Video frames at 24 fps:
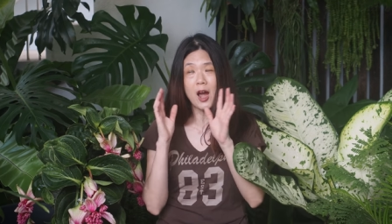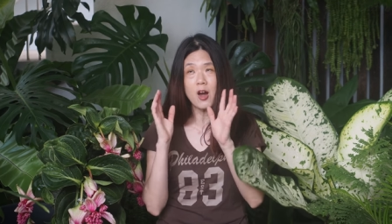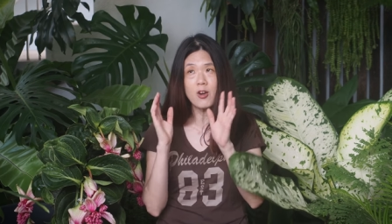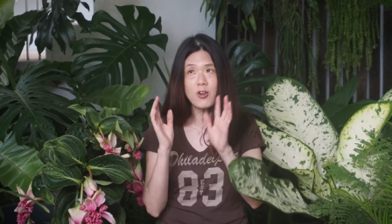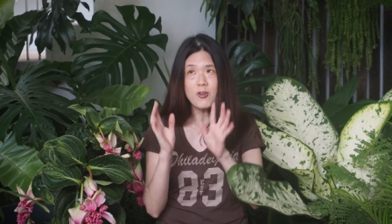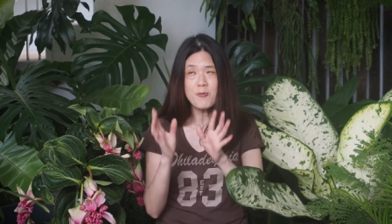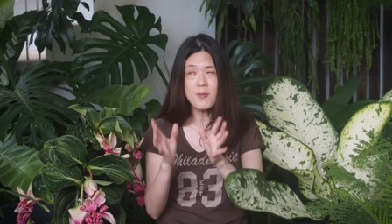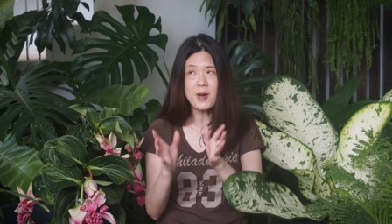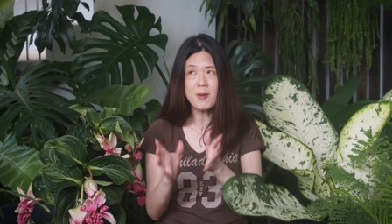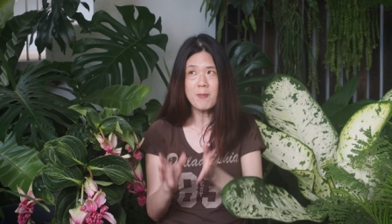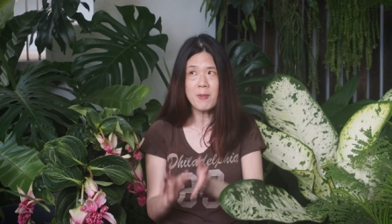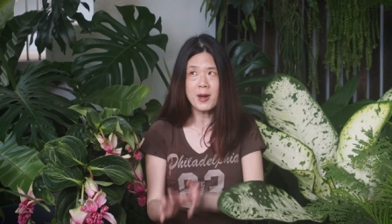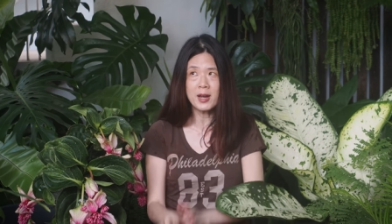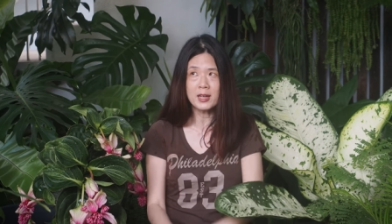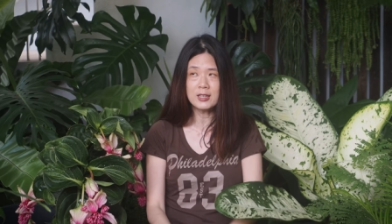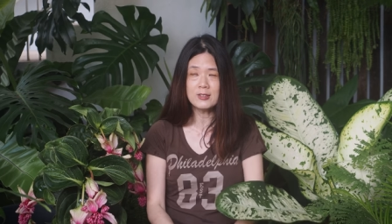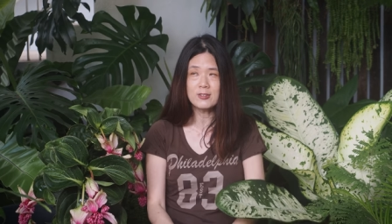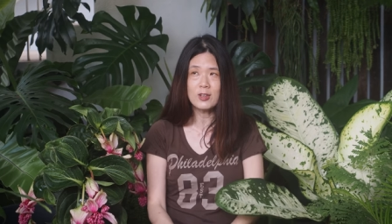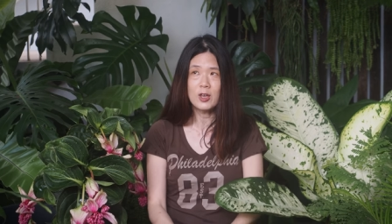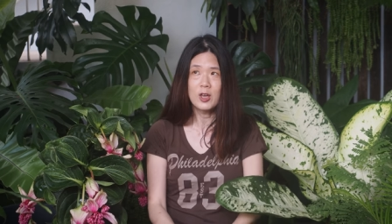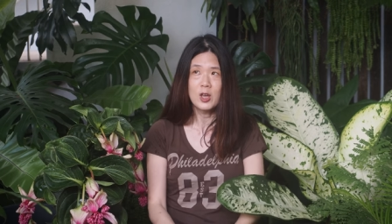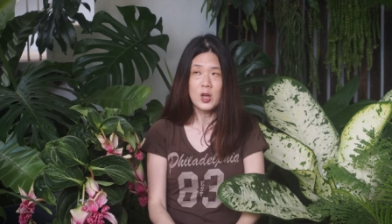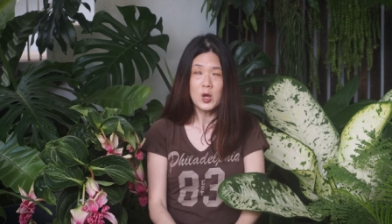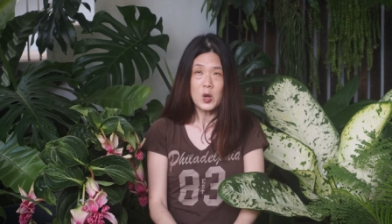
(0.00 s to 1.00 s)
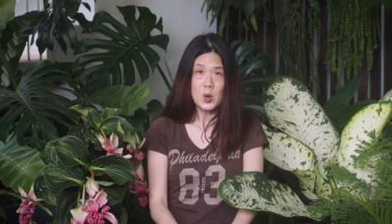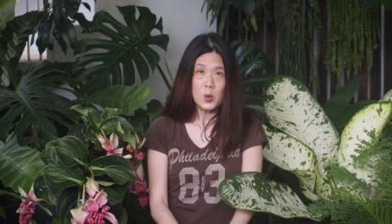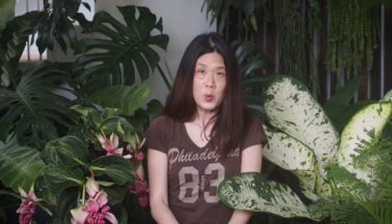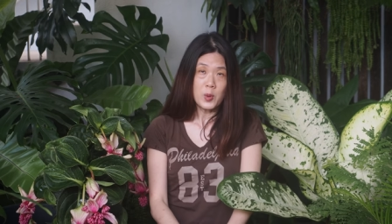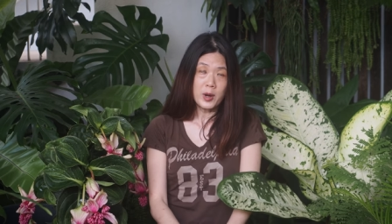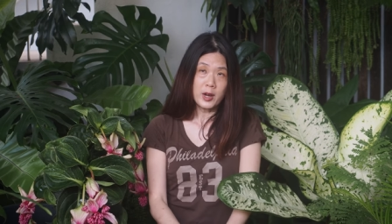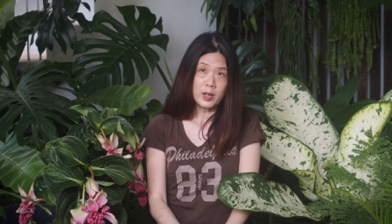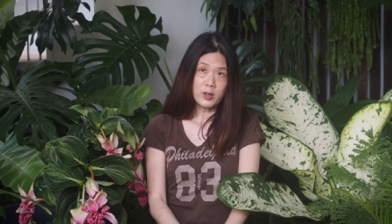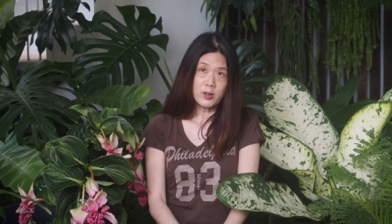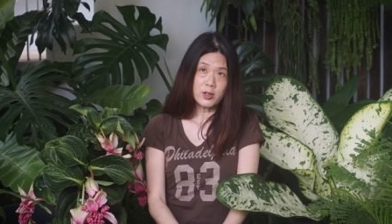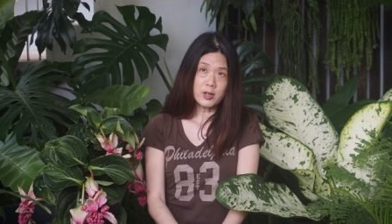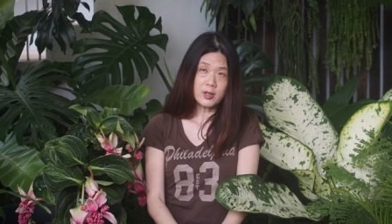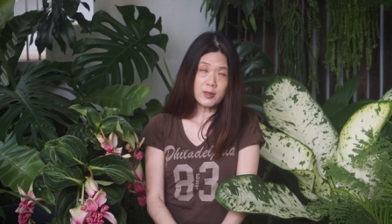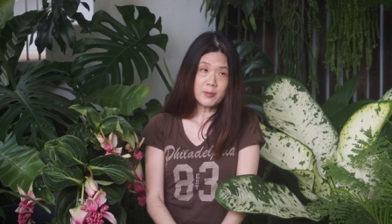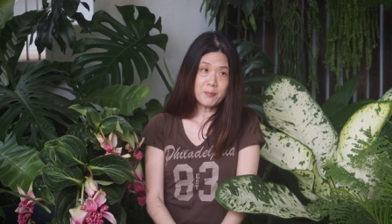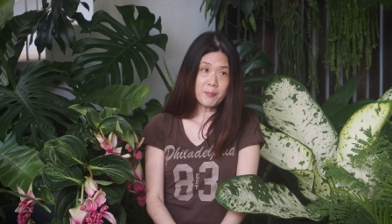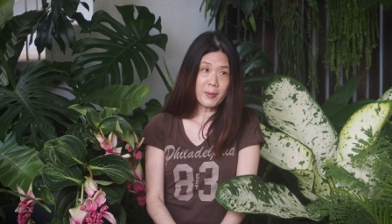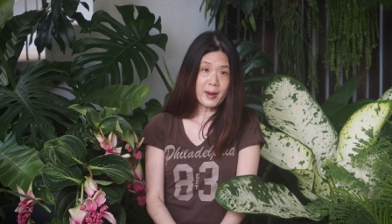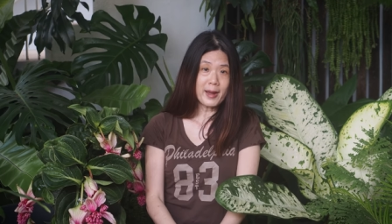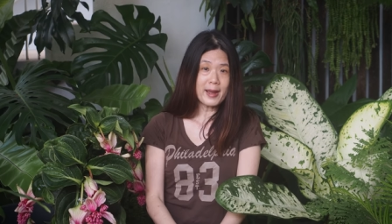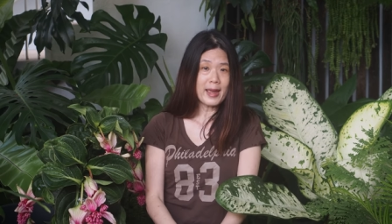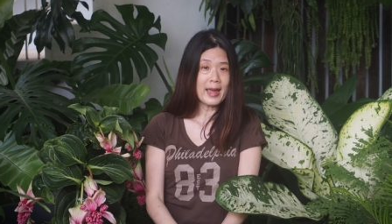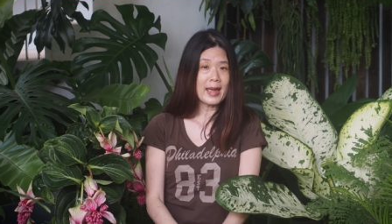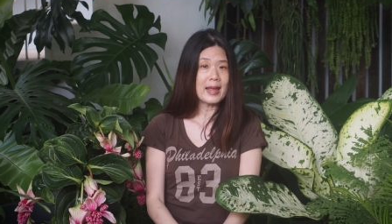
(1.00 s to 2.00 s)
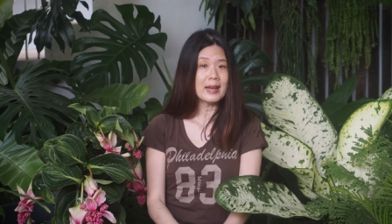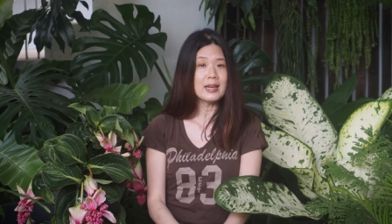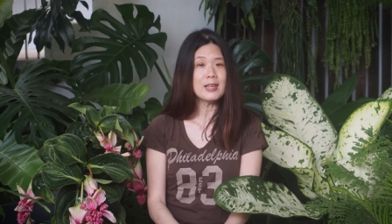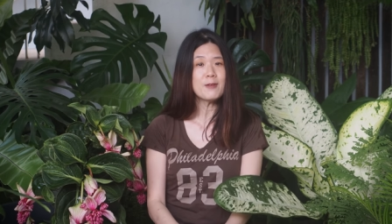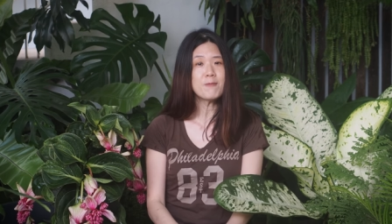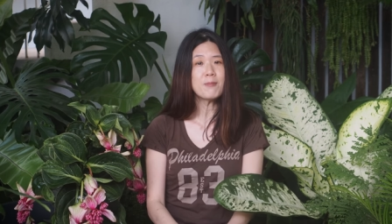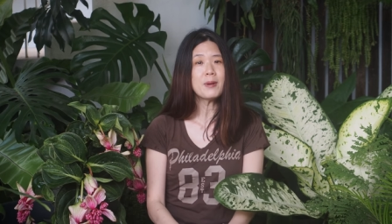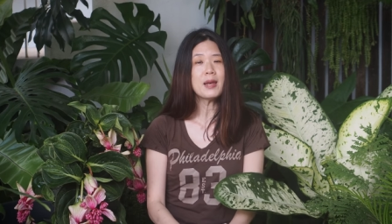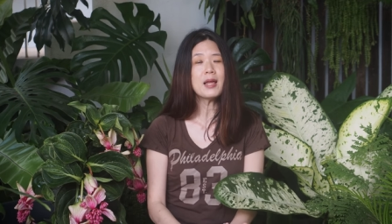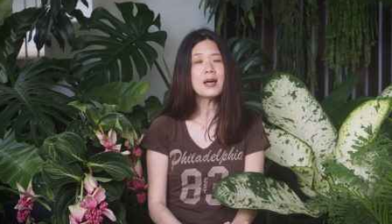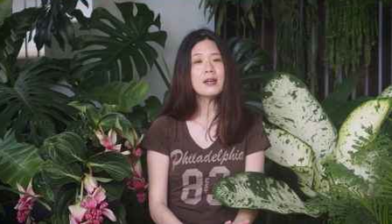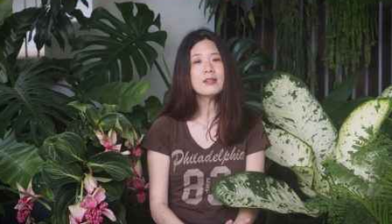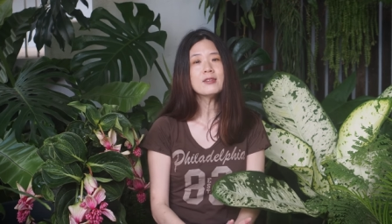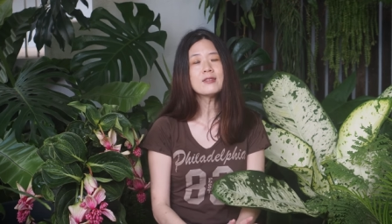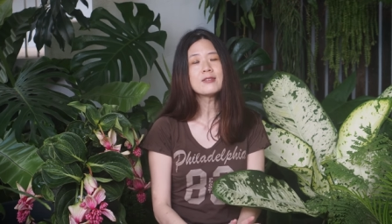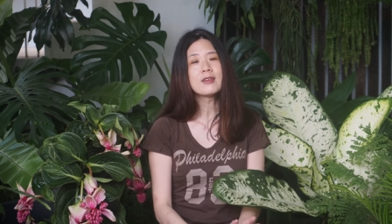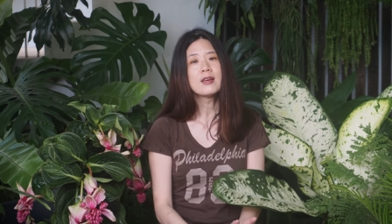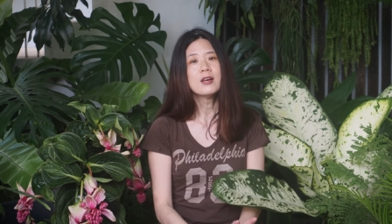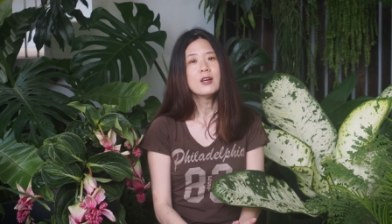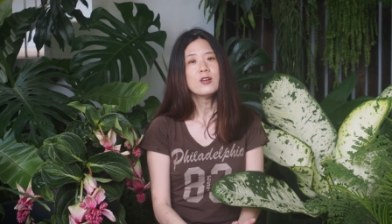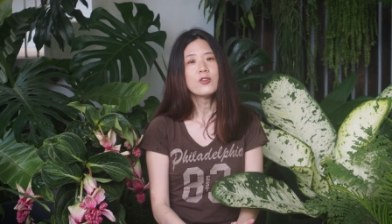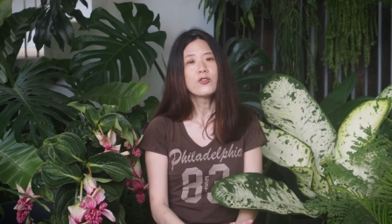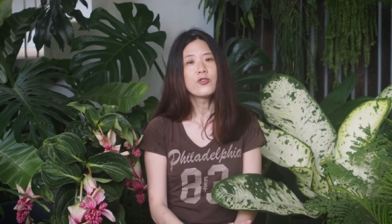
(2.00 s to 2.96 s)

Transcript: out of my mind when I couldn't buy any plants,